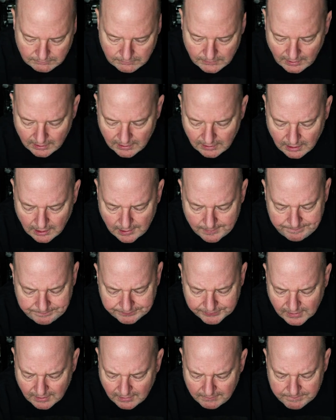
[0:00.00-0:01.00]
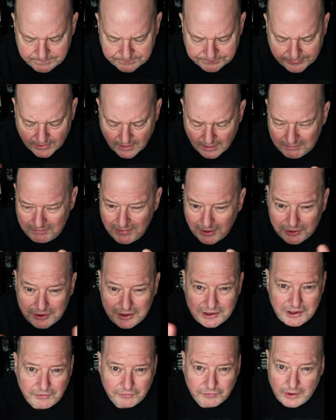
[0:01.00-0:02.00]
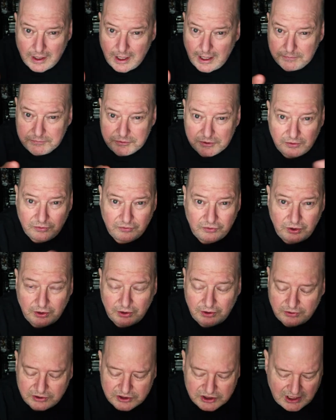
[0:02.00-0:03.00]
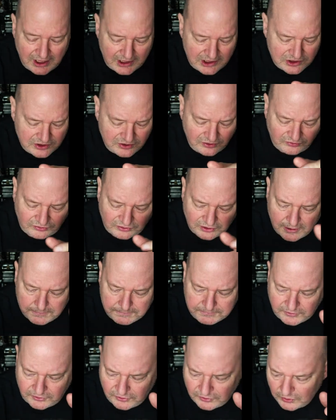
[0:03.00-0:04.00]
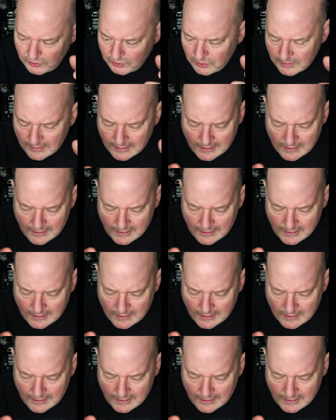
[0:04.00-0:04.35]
Um, million different options. You can change this up to